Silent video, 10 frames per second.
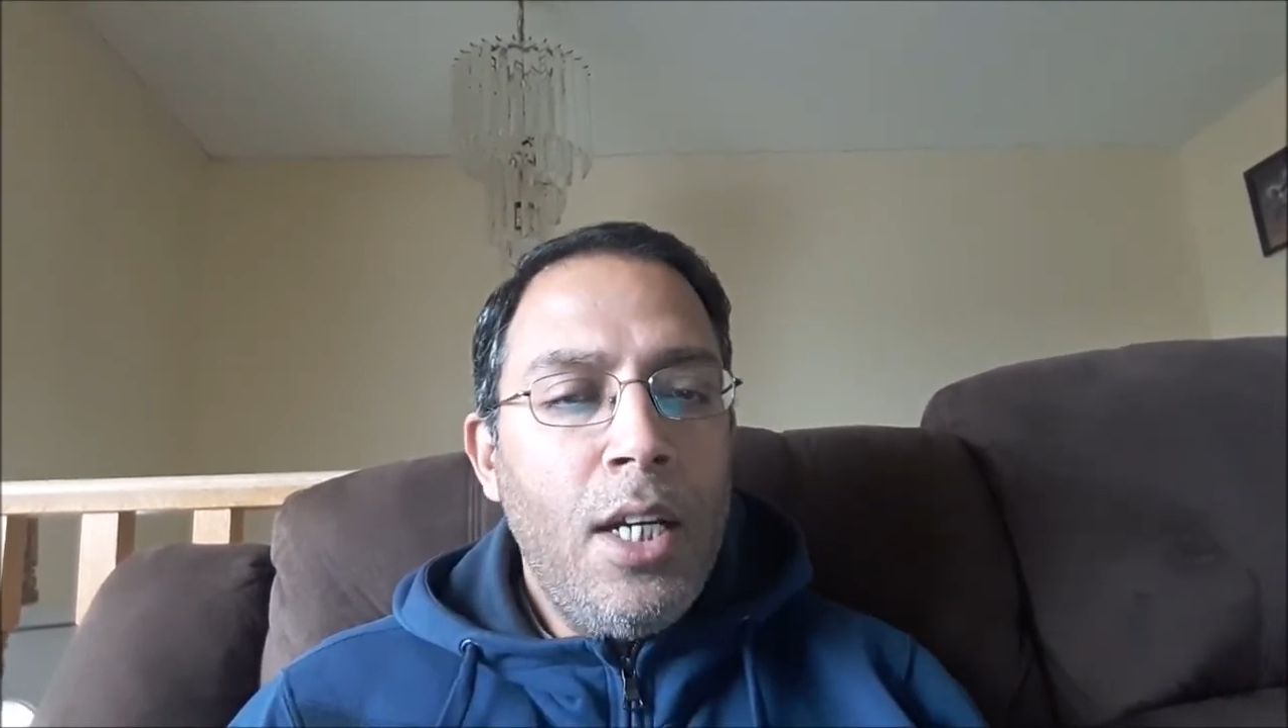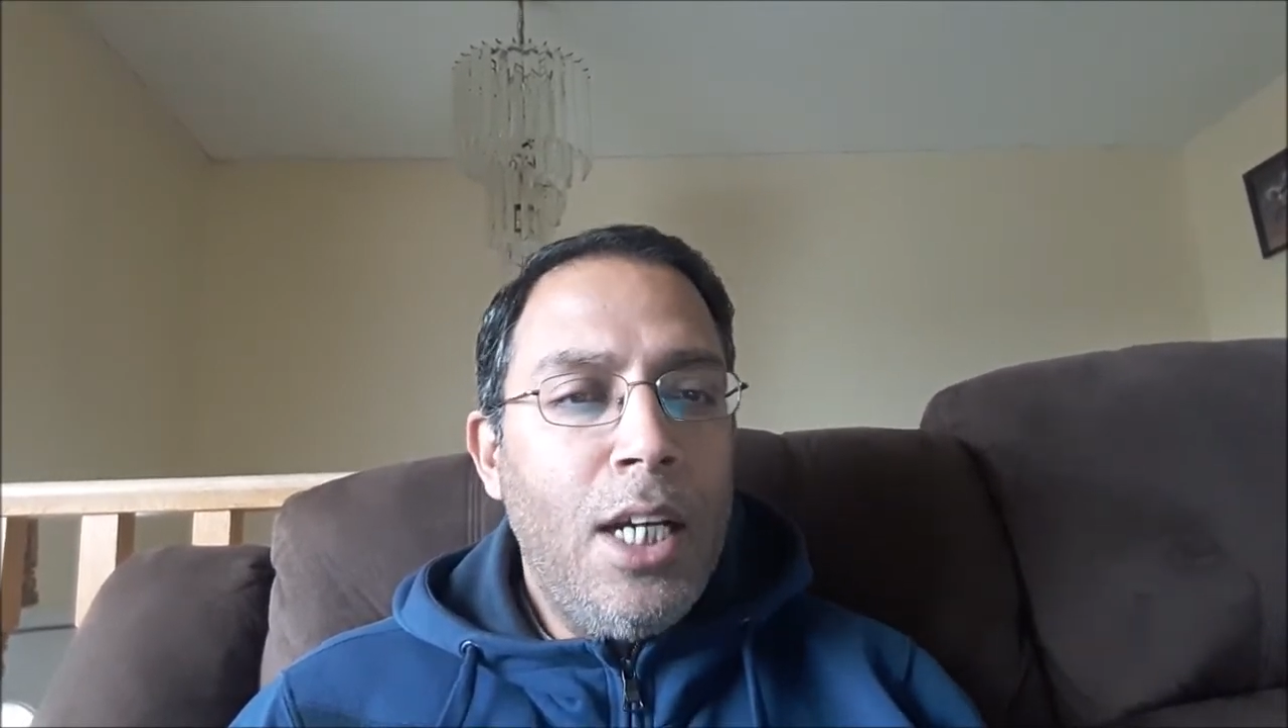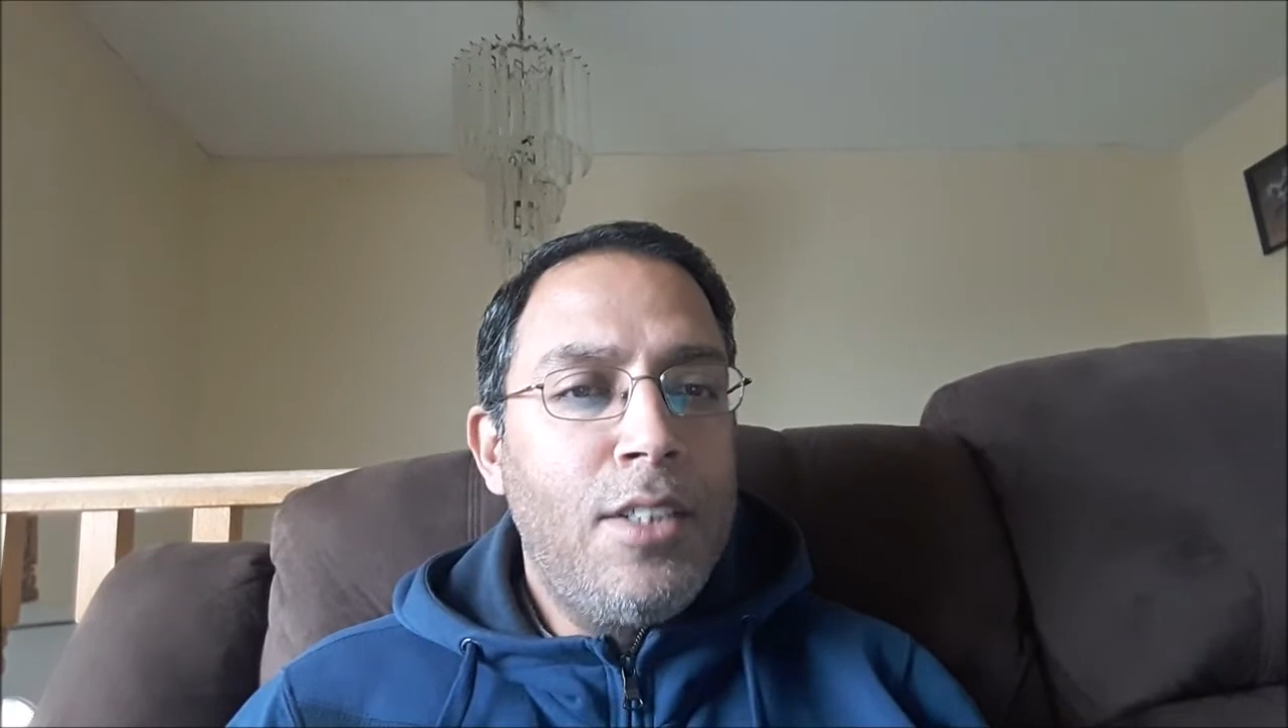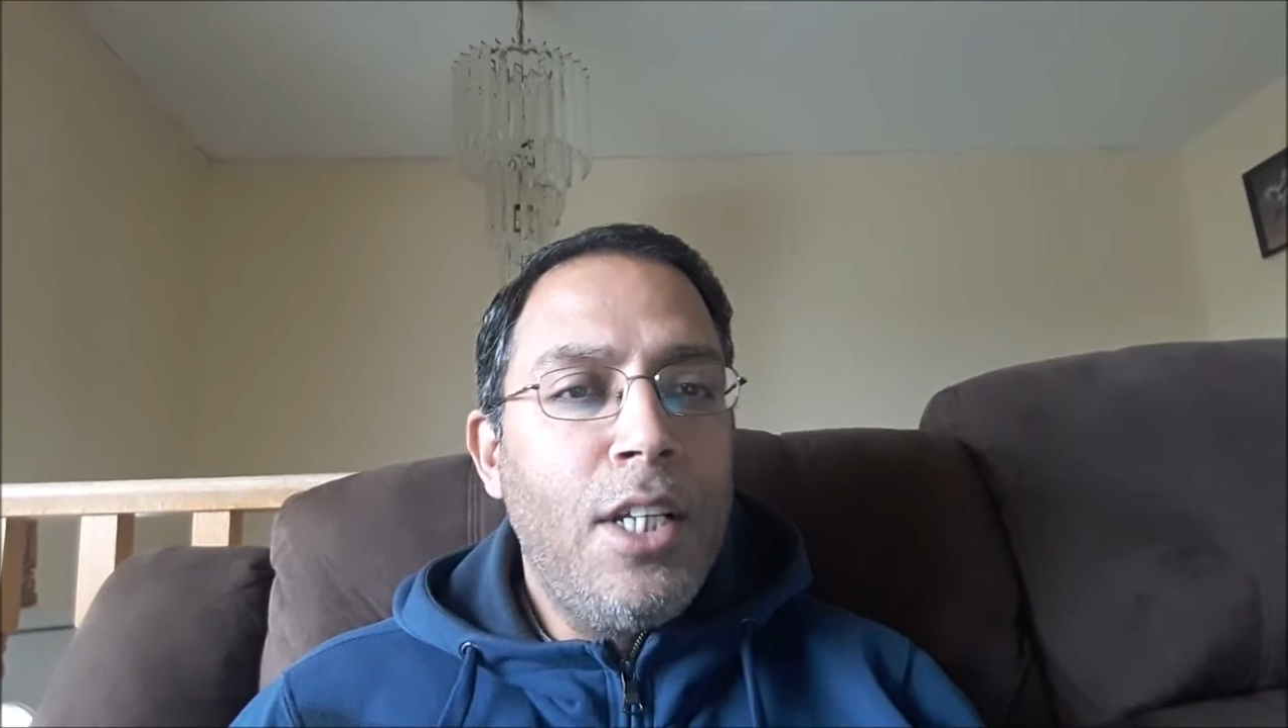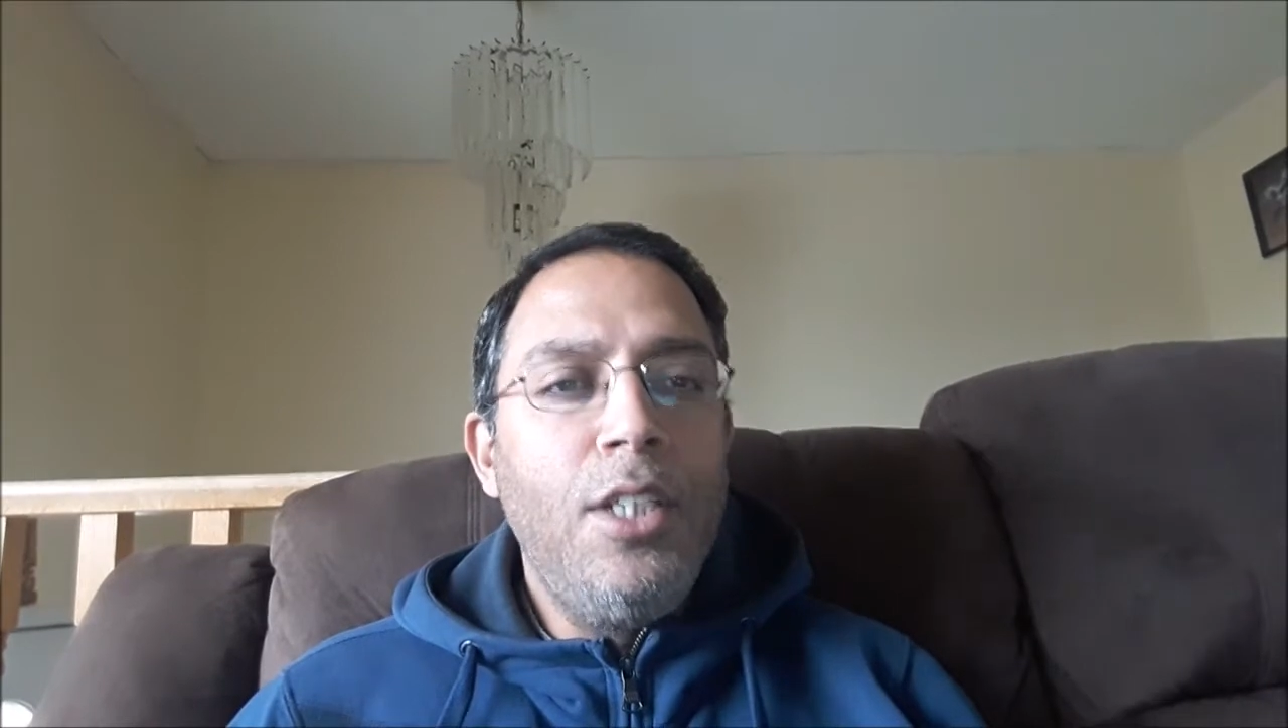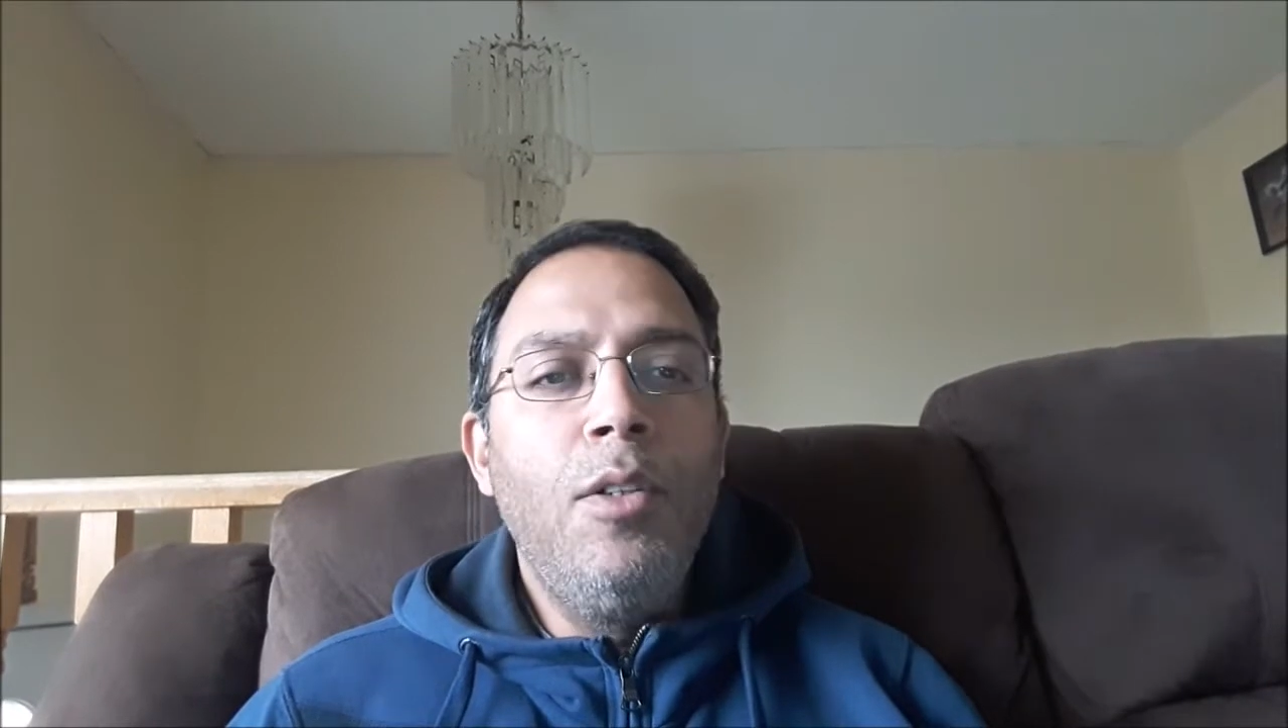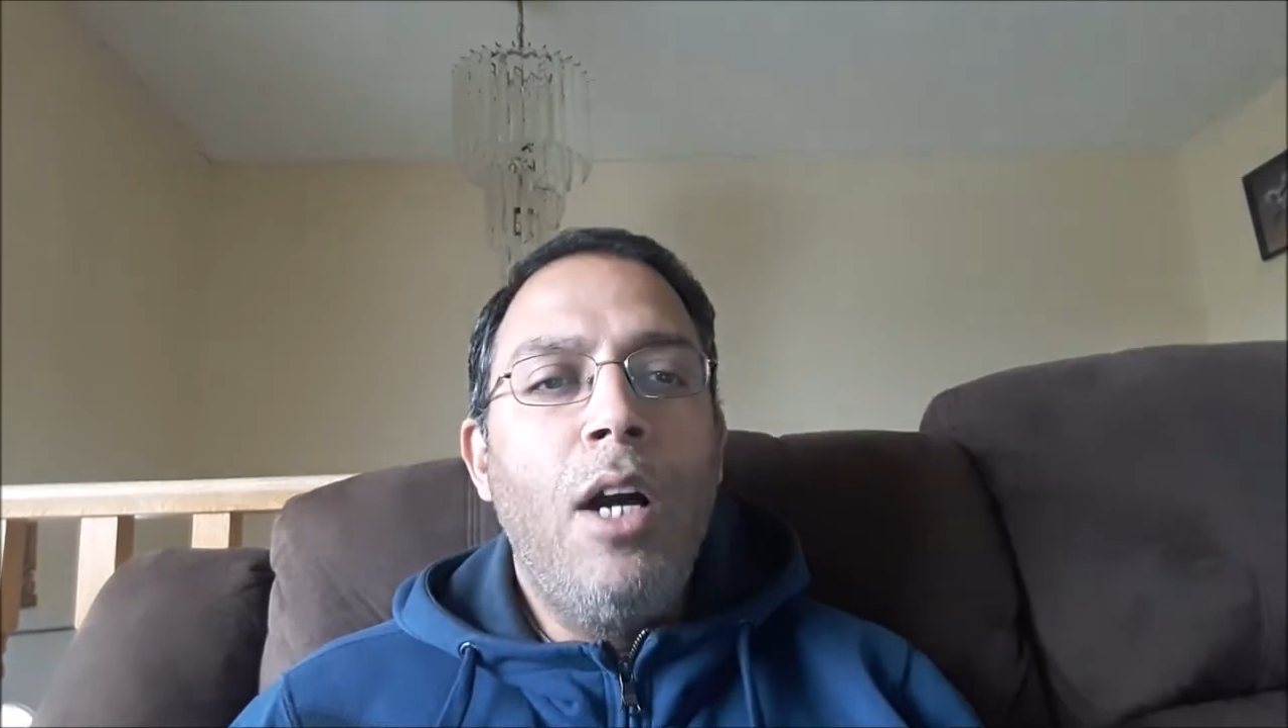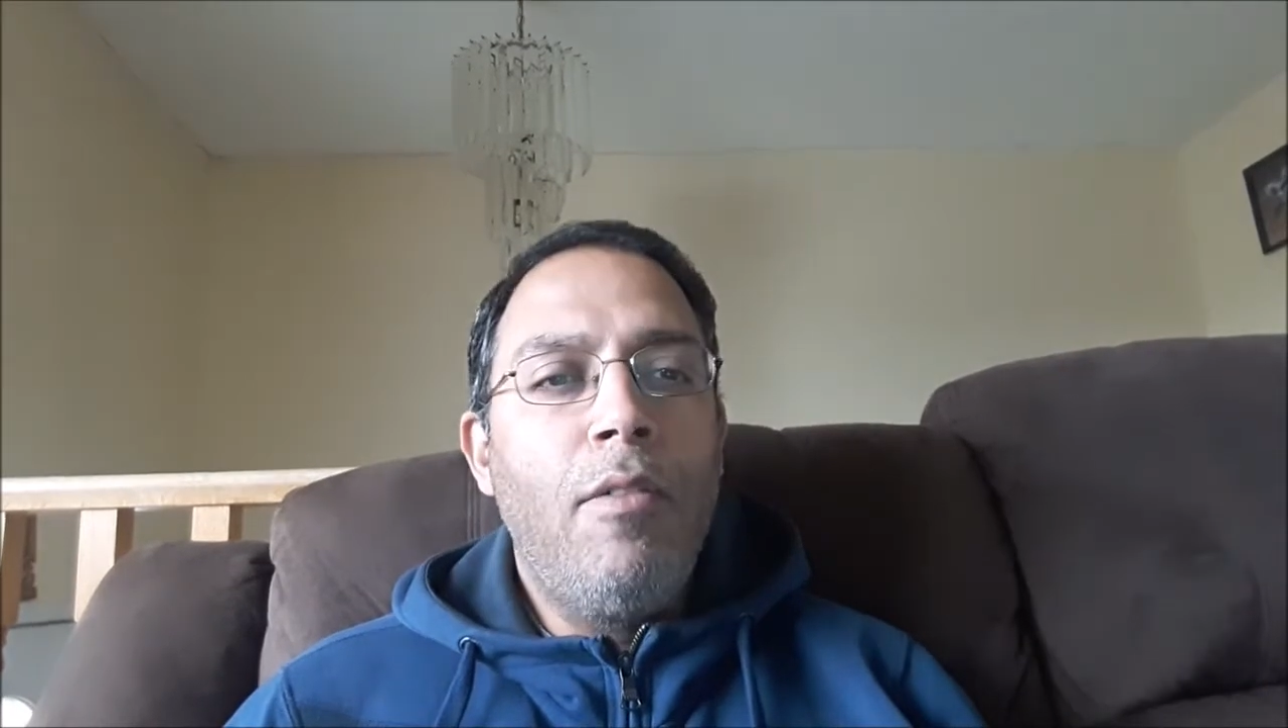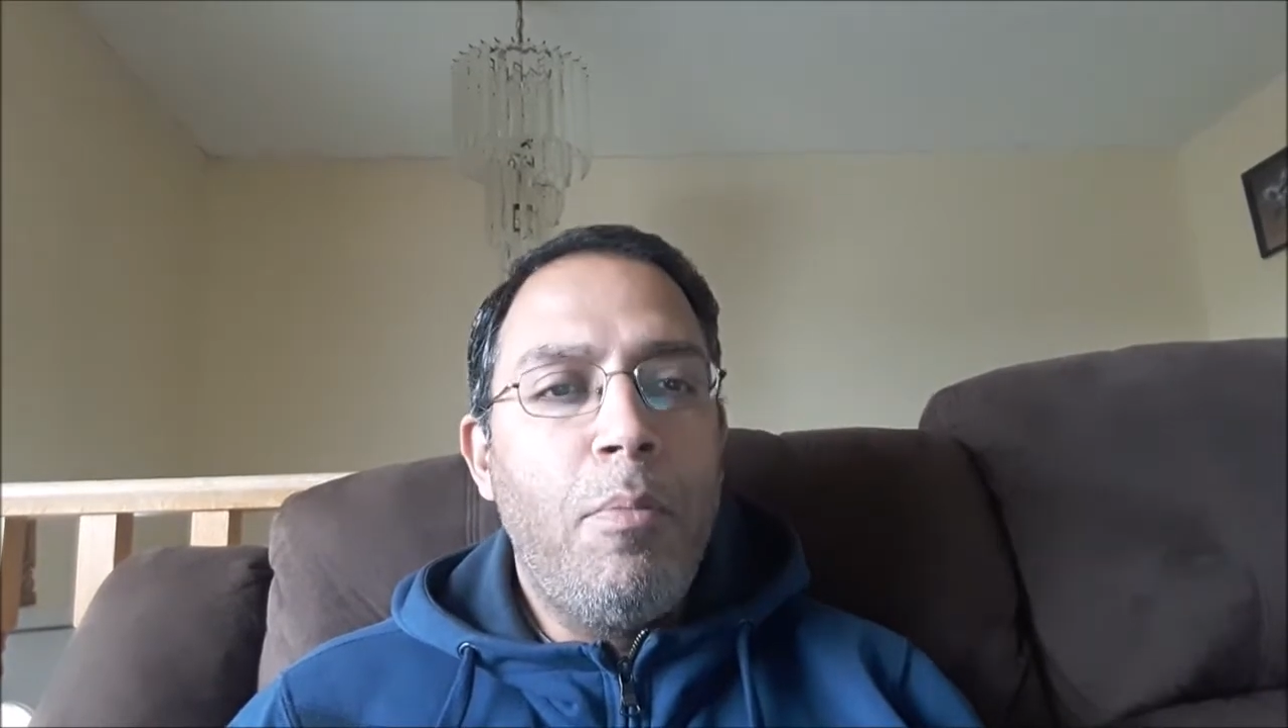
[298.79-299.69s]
Let's say you have